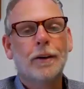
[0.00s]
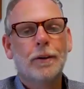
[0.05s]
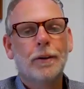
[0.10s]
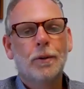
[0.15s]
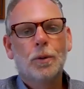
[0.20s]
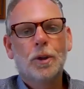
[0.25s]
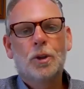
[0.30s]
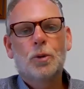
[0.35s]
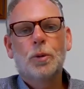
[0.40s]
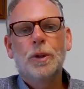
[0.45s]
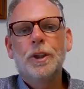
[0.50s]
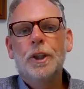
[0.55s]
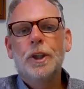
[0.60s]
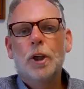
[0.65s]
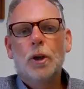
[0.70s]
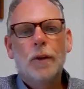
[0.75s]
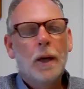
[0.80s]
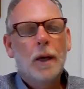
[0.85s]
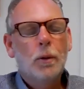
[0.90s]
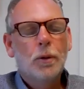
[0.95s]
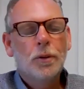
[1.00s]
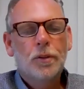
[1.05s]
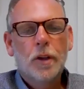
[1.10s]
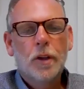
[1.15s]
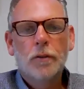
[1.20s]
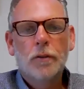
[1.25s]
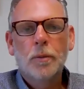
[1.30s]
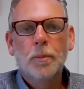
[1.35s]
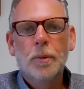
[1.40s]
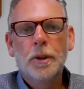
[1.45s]
Which we know that was
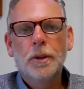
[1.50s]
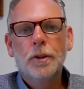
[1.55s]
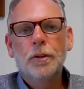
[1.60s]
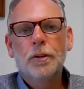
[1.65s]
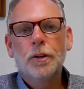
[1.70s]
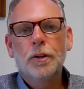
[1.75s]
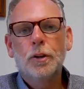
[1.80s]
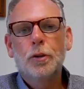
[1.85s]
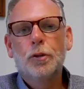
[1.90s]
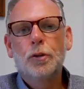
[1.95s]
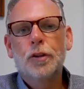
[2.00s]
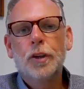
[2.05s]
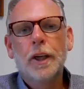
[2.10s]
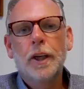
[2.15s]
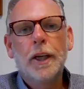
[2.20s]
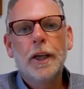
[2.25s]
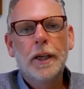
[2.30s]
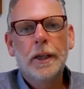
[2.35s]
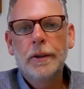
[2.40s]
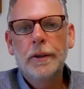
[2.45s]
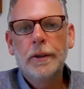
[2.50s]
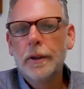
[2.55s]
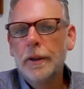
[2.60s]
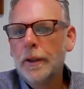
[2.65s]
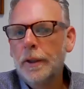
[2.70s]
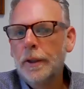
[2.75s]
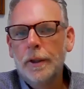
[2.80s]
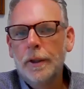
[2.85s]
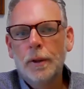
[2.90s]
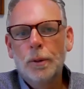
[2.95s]
government induced, and
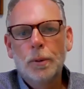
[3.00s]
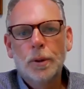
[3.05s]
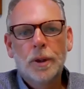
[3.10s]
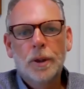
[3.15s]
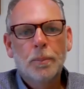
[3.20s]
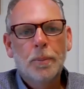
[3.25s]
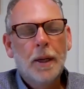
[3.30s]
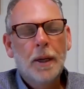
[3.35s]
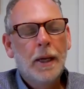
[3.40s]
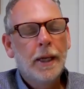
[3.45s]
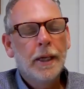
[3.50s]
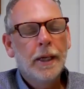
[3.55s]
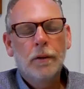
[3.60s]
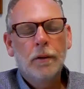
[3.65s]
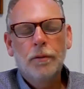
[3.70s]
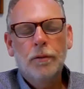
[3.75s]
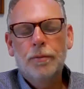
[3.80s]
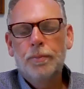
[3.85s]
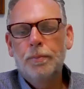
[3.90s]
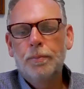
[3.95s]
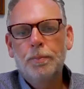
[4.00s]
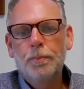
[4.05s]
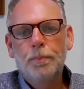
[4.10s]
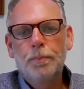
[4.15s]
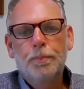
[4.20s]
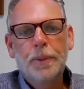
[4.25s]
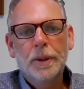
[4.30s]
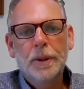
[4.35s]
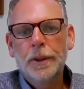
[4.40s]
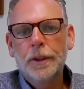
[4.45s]
with the buying of
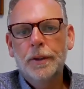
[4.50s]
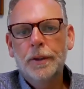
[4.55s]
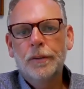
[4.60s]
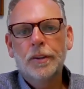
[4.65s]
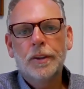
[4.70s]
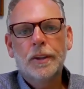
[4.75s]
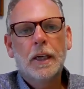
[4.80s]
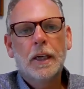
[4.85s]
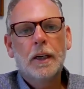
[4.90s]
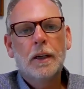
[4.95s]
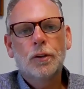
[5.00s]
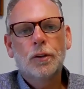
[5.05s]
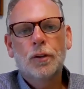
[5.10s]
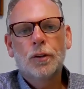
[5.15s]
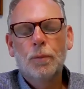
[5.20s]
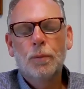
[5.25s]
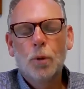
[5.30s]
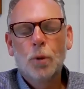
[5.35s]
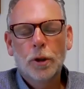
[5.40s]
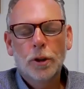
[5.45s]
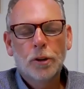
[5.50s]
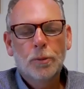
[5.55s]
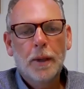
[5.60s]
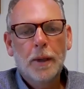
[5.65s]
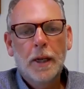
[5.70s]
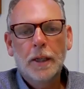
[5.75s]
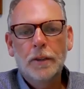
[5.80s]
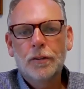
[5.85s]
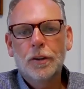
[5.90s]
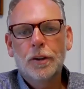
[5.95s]
billions of dollars of
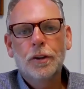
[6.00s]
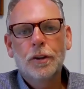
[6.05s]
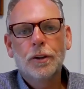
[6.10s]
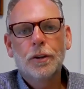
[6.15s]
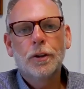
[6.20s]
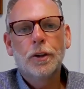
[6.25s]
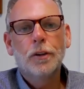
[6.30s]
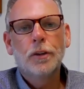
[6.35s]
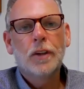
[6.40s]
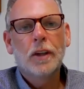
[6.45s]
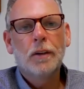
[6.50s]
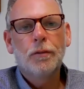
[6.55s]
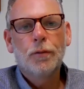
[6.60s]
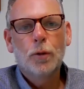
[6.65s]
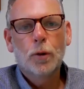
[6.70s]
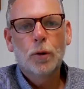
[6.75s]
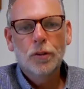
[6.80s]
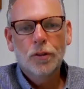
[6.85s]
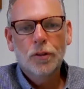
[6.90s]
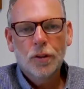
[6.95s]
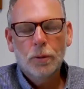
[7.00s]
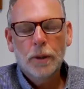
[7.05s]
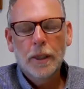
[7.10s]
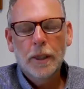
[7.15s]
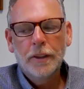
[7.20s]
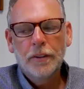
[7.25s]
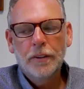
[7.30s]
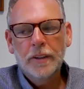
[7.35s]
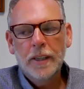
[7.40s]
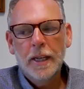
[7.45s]
mortgage-backed securities that forced the
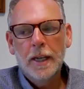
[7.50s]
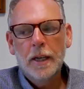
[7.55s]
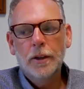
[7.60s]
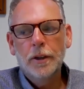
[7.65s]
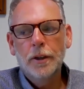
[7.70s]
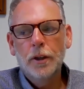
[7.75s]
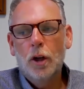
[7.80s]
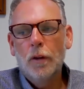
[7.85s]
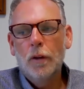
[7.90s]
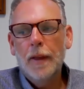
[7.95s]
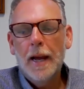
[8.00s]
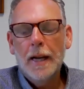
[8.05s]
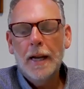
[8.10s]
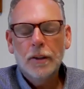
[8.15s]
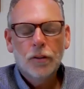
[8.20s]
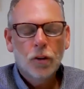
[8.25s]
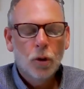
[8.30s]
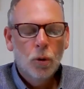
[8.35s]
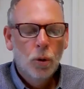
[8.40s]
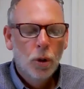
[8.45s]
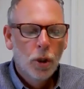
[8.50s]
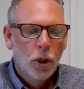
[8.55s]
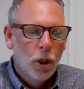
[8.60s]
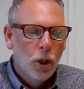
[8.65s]
rates down and all that. So